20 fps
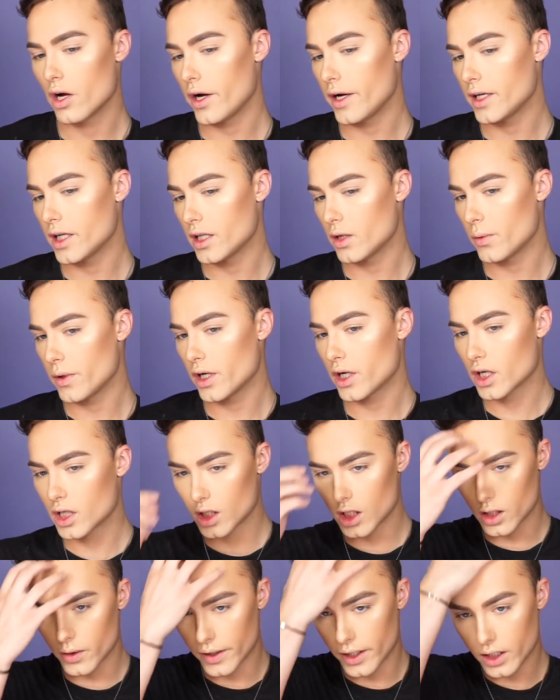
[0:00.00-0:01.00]
Alright, now that we are
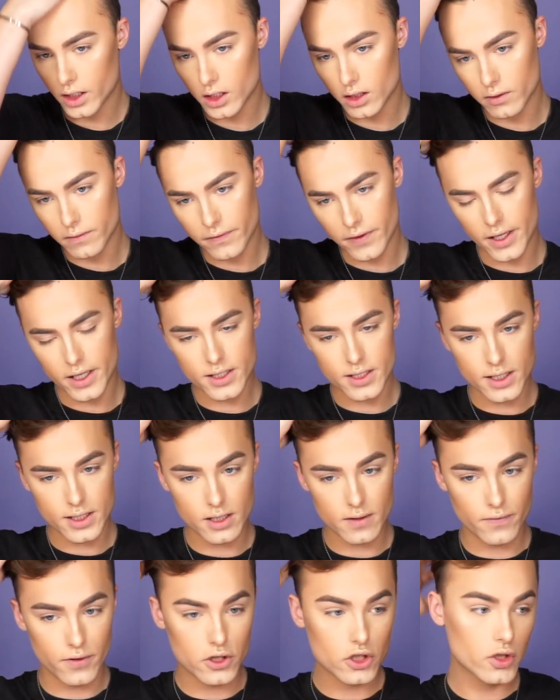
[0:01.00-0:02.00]
glowing, the face
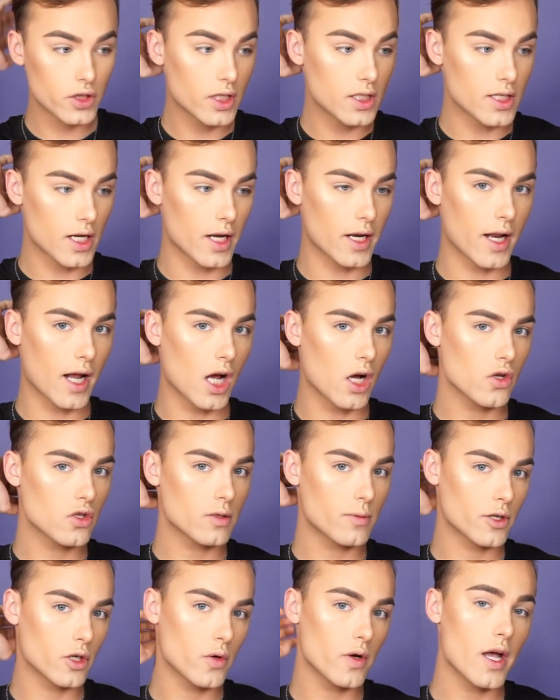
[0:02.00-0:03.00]
is officially done now.
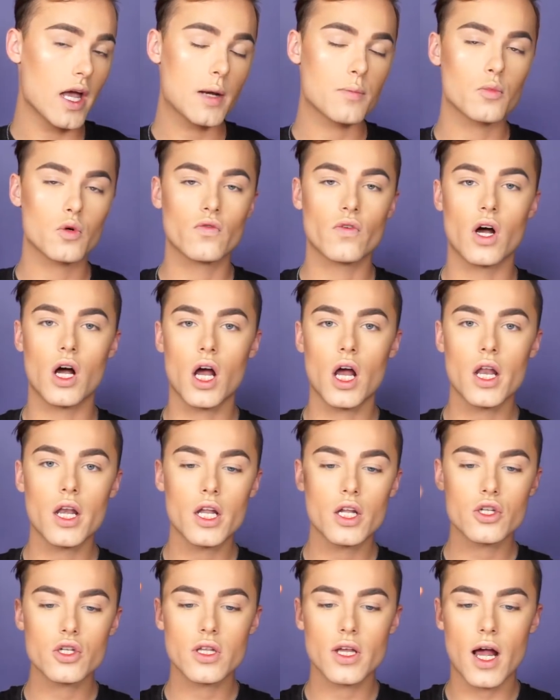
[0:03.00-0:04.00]
So I'm going to go ahead and move
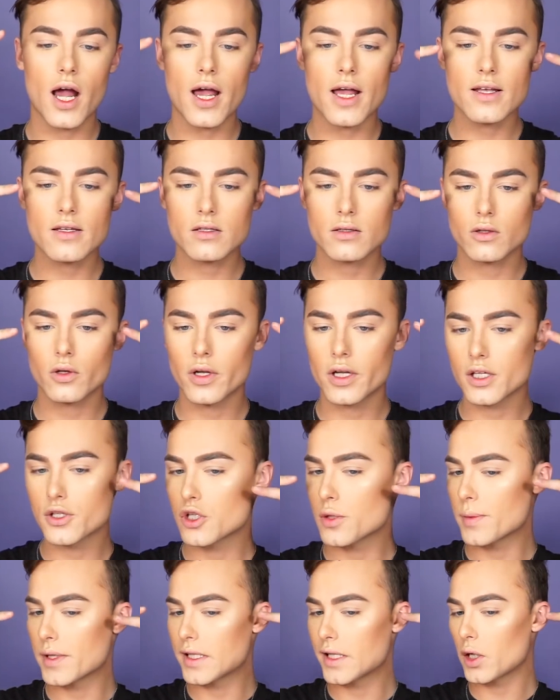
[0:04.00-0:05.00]
on to the eyes. Go ahead
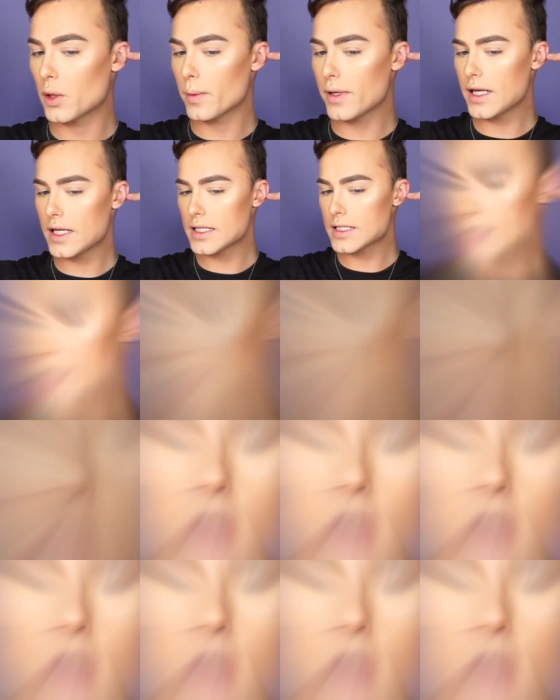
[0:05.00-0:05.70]
and zoom in a little bit.